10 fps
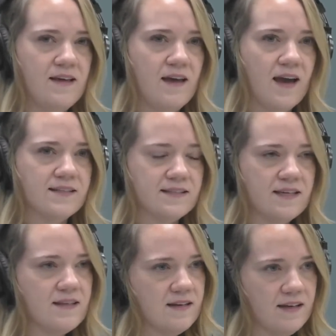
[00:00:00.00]

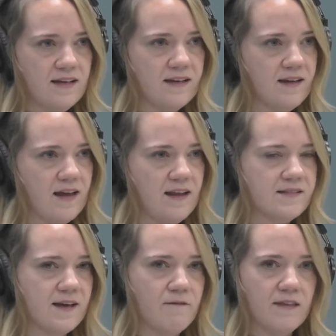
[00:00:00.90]
the need, and
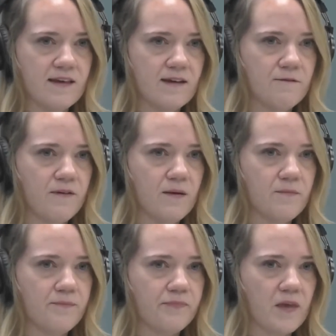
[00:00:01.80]
it's everything
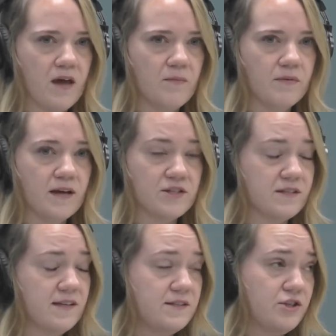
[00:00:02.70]
from,
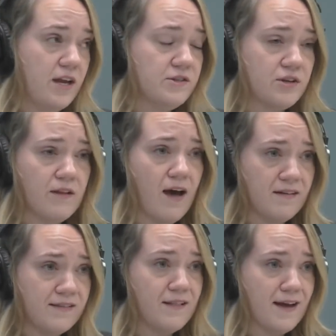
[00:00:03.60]
it's changed a lot
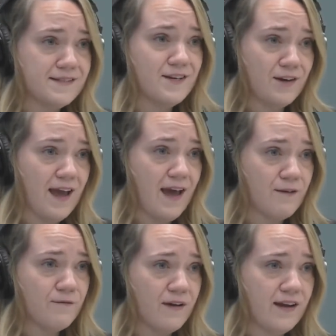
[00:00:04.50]
in the last year and a
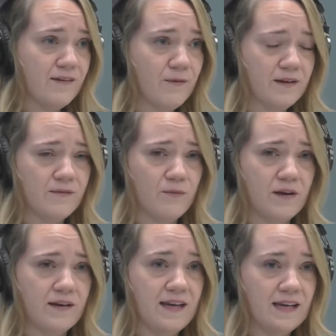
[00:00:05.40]
half, right?
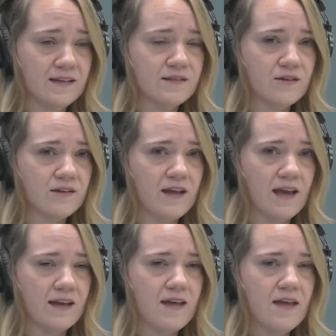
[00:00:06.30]
What need has looked
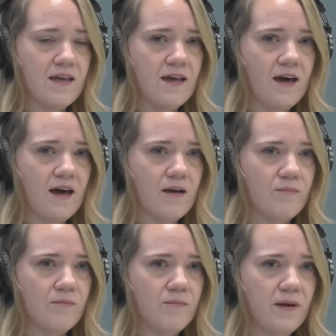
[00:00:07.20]
like.
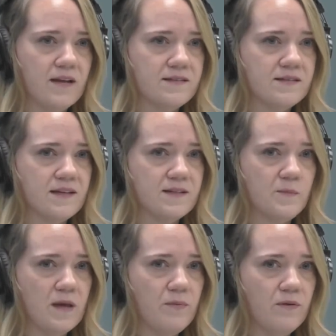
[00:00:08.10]
But it's
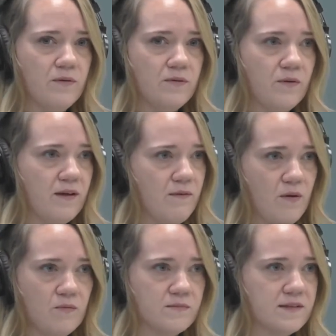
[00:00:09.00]
people who don't have
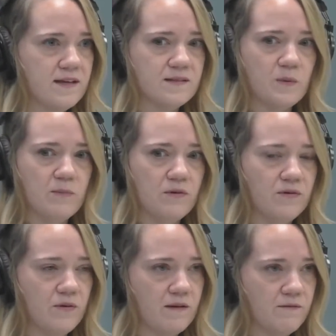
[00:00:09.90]
homes, and it's people who
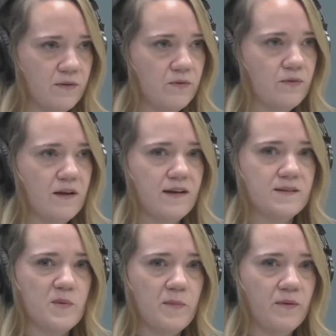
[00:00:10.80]
don't have food, and
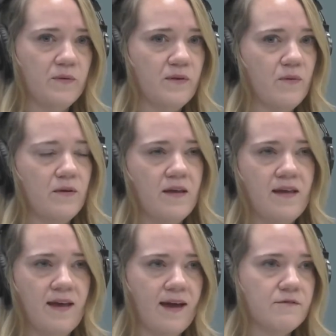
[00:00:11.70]
it's people who don't
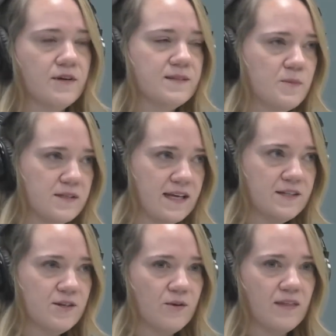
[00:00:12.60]
have
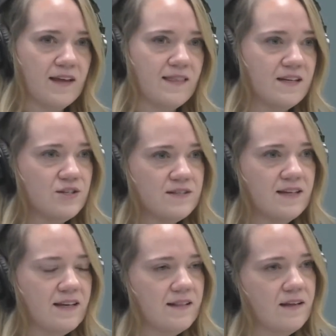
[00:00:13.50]
transportation, or they just
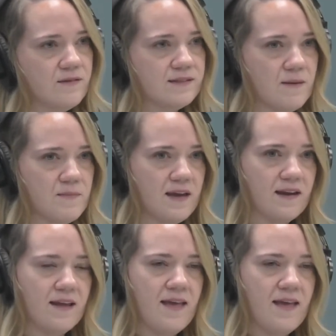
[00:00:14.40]
need a little something.